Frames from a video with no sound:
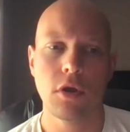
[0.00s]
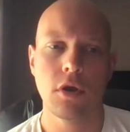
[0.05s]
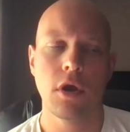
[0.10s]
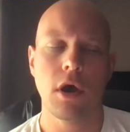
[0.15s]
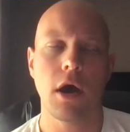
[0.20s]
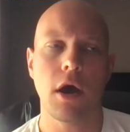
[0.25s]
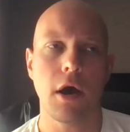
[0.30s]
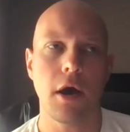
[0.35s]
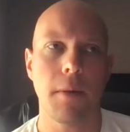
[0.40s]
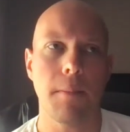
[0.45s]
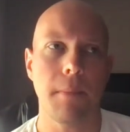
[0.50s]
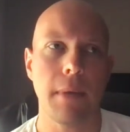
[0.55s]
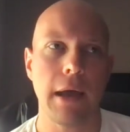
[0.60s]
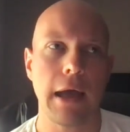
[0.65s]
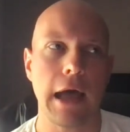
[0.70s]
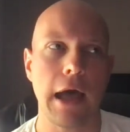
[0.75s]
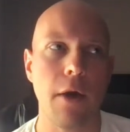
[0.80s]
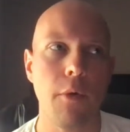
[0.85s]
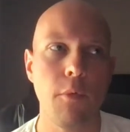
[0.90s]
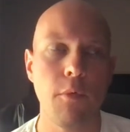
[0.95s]

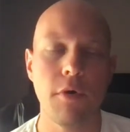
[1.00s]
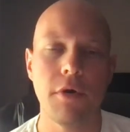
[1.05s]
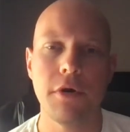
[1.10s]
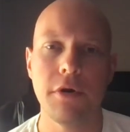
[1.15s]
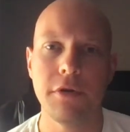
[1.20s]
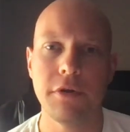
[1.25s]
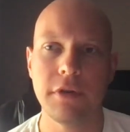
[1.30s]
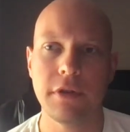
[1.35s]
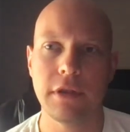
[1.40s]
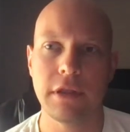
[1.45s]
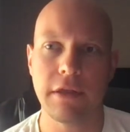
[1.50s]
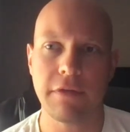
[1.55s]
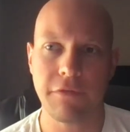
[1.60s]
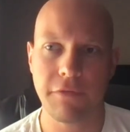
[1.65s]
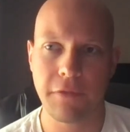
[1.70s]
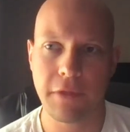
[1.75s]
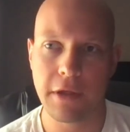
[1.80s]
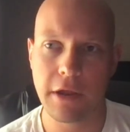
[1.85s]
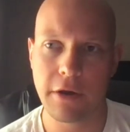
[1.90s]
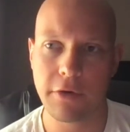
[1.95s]
How would,
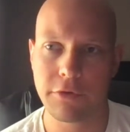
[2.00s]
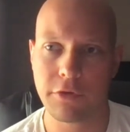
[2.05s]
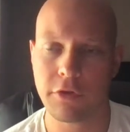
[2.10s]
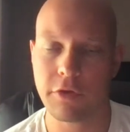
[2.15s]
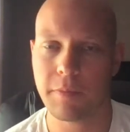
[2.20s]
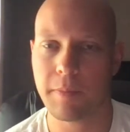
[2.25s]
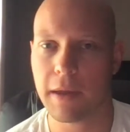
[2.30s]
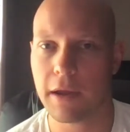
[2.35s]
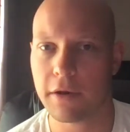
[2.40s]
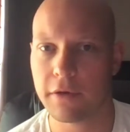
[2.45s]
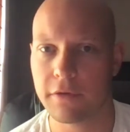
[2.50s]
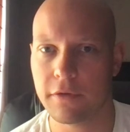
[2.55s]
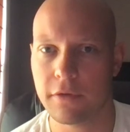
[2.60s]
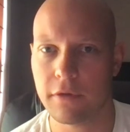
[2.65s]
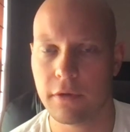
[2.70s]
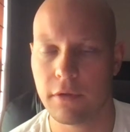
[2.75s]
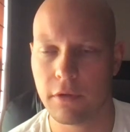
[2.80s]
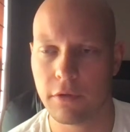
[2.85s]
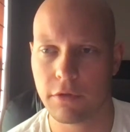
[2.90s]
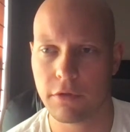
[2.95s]
if they are
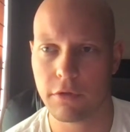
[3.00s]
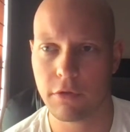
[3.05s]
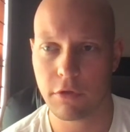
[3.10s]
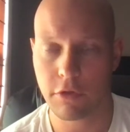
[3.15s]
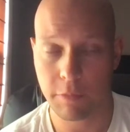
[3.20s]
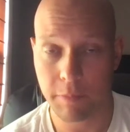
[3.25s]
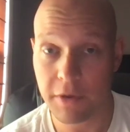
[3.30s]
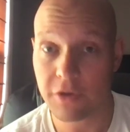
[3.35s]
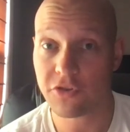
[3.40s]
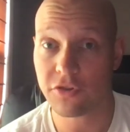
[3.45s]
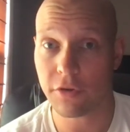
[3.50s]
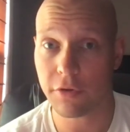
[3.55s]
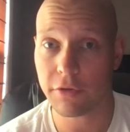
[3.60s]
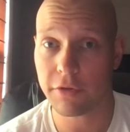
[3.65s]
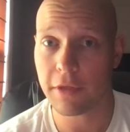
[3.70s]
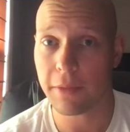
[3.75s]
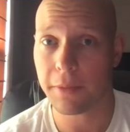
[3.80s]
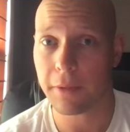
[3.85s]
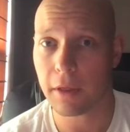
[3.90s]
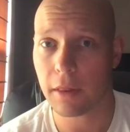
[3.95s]
suspicious
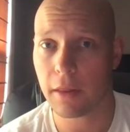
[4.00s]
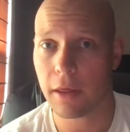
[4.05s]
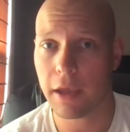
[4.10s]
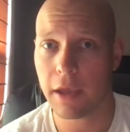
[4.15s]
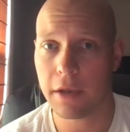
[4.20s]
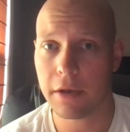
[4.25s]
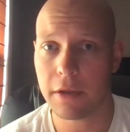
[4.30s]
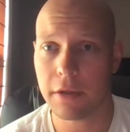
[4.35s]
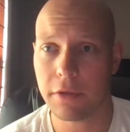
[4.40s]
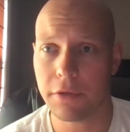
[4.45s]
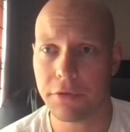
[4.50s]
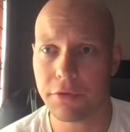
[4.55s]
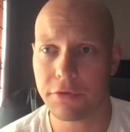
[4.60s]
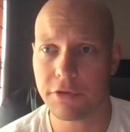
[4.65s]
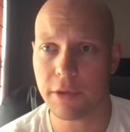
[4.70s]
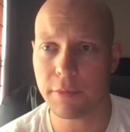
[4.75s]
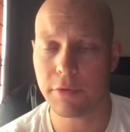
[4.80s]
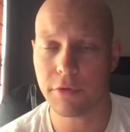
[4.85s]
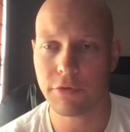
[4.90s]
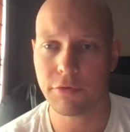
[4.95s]
that the client is
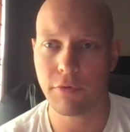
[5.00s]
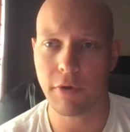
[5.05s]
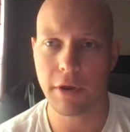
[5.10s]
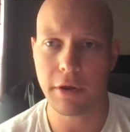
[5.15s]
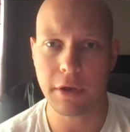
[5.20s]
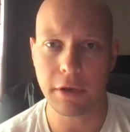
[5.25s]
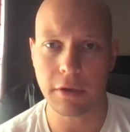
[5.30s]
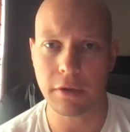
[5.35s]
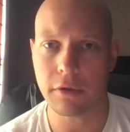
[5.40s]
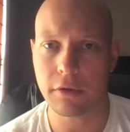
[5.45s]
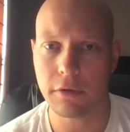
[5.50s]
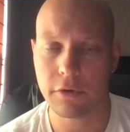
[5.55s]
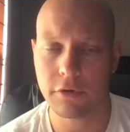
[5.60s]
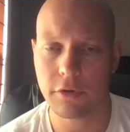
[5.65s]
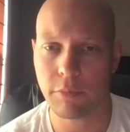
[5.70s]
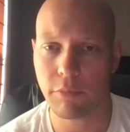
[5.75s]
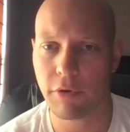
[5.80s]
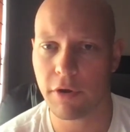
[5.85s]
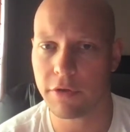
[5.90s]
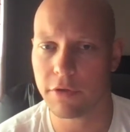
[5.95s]
demonstrating
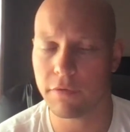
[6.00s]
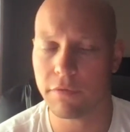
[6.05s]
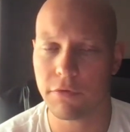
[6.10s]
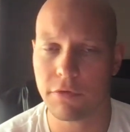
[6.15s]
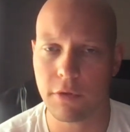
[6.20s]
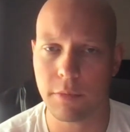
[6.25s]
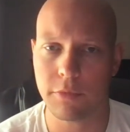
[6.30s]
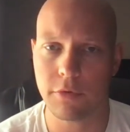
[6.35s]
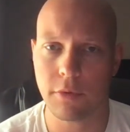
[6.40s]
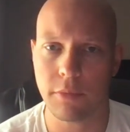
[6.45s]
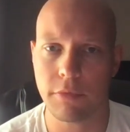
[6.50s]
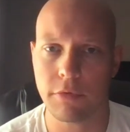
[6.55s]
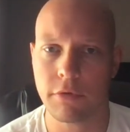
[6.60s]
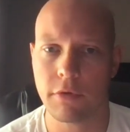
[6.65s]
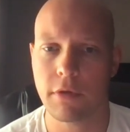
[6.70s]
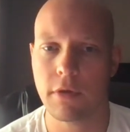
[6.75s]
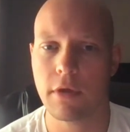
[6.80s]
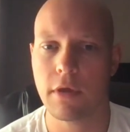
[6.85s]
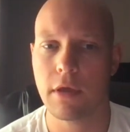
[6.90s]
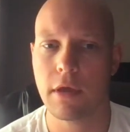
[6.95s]
depressive symptoms,
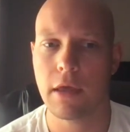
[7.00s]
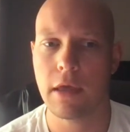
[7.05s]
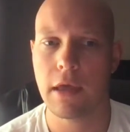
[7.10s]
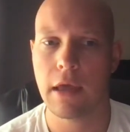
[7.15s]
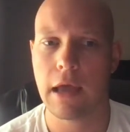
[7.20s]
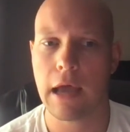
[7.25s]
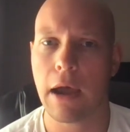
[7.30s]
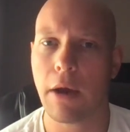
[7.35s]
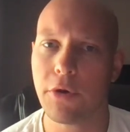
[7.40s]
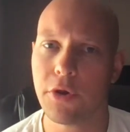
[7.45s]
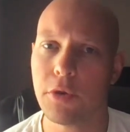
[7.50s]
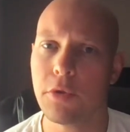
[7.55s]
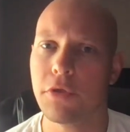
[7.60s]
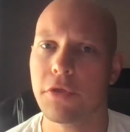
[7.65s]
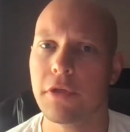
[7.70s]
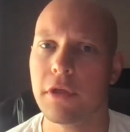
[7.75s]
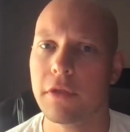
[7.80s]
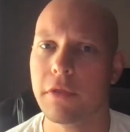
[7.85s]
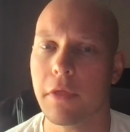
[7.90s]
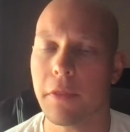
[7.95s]
how do you
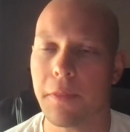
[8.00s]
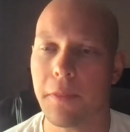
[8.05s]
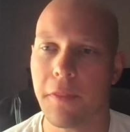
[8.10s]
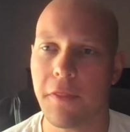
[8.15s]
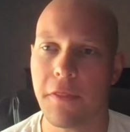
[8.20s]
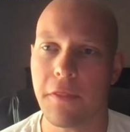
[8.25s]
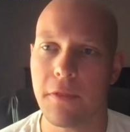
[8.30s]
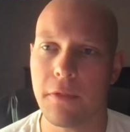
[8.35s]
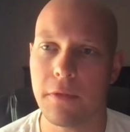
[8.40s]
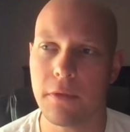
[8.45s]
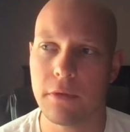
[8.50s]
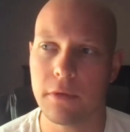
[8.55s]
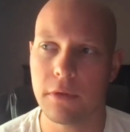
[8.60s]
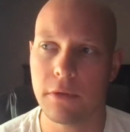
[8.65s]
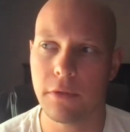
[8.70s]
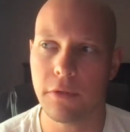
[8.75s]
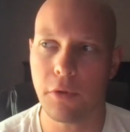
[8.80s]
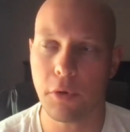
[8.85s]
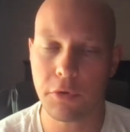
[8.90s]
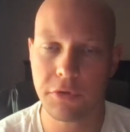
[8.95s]
think that
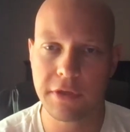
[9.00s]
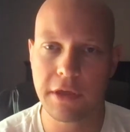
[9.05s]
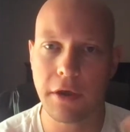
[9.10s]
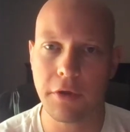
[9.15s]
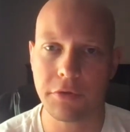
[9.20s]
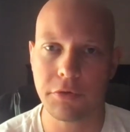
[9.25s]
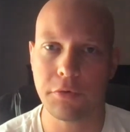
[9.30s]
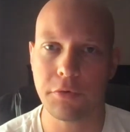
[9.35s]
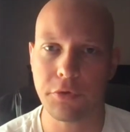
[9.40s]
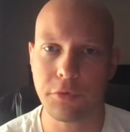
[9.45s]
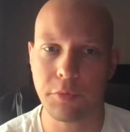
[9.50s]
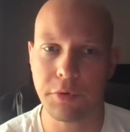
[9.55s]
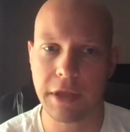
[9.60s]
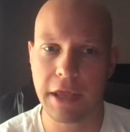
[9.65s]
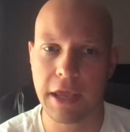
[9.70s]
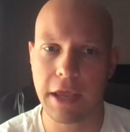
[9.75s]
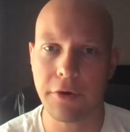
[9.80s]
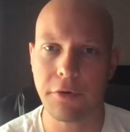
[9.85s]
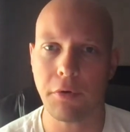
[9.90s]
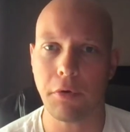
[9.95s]
those counselors would
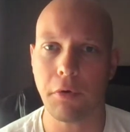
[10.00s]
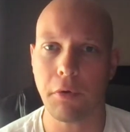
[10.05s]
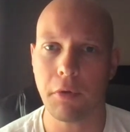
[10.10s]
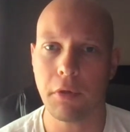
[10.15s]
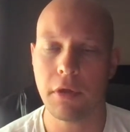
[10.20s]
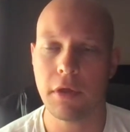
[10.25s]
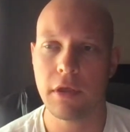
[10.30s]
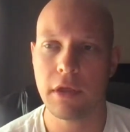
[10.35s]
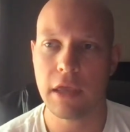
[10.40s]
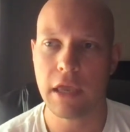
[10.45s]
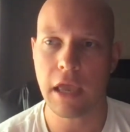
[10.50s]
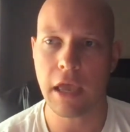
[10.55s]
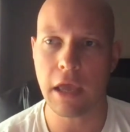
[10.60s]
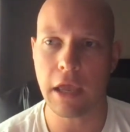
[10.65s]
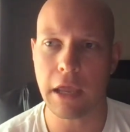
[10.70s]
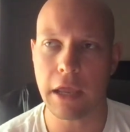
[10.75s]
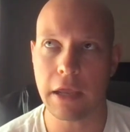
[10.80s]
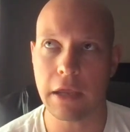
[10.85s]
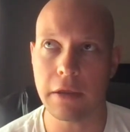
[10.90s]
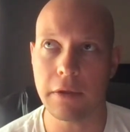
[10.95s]
handle
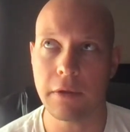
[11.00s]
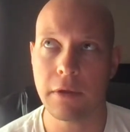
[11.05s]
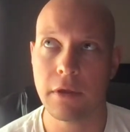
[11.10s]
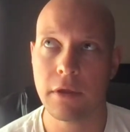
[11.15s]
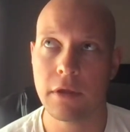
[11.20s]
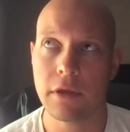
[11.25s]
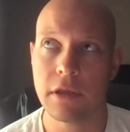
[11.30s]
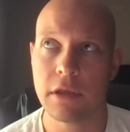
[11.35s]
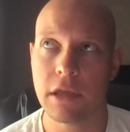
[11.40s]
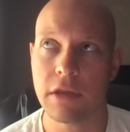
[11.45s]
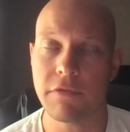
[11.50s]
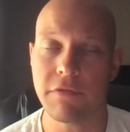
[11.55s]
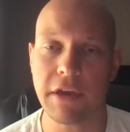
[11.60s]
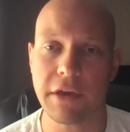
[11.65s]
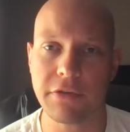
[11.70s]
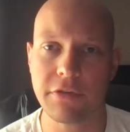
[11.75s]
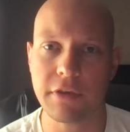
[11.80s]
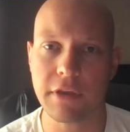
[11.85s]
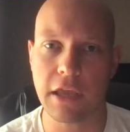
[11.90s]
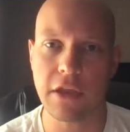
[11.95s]
a
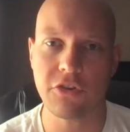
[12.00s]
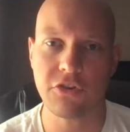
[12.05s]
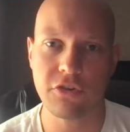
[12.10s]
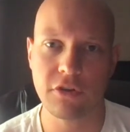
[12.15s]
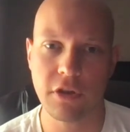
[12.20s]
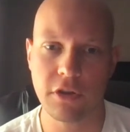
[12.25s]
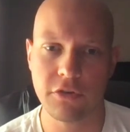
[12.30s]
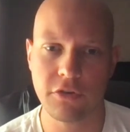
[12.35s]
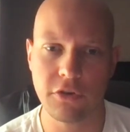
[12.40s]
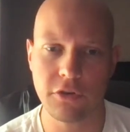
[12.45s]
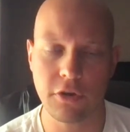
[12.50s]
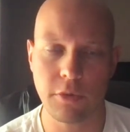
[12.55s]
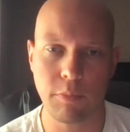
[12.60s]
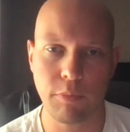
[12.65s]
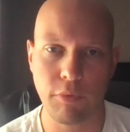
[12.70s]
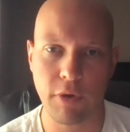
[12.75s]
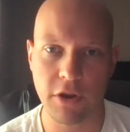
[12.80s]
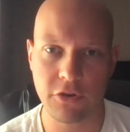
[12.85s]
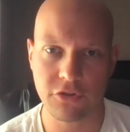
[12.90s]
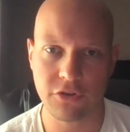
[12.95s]
investigation into
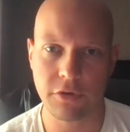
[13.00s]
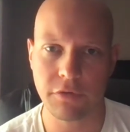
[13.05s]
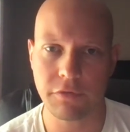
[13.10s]
depression